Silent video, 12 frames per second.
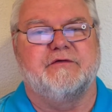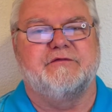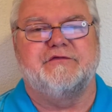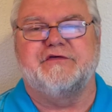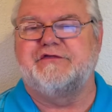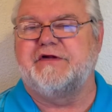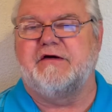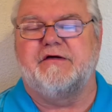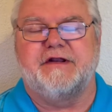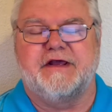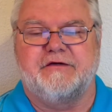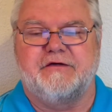just
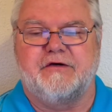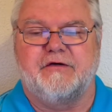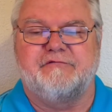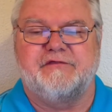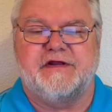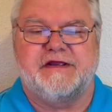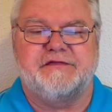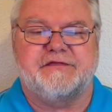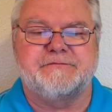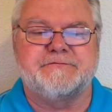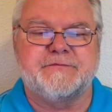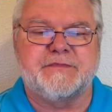tearing down her faith.
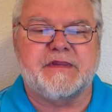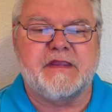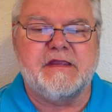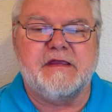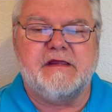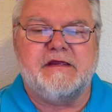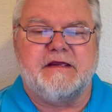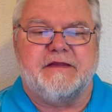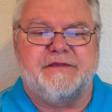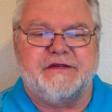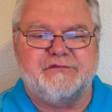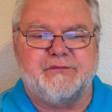
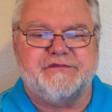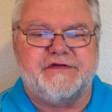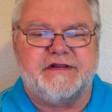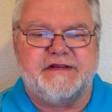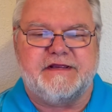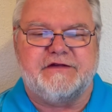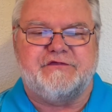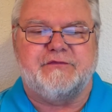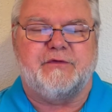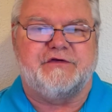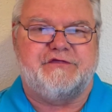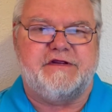And this was getting into
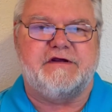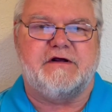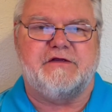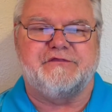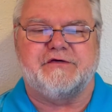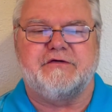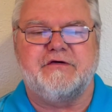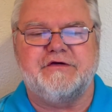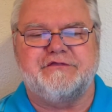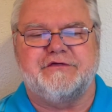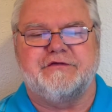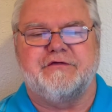what she calls a
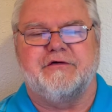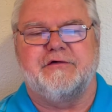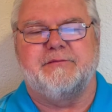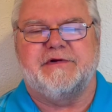Christian group,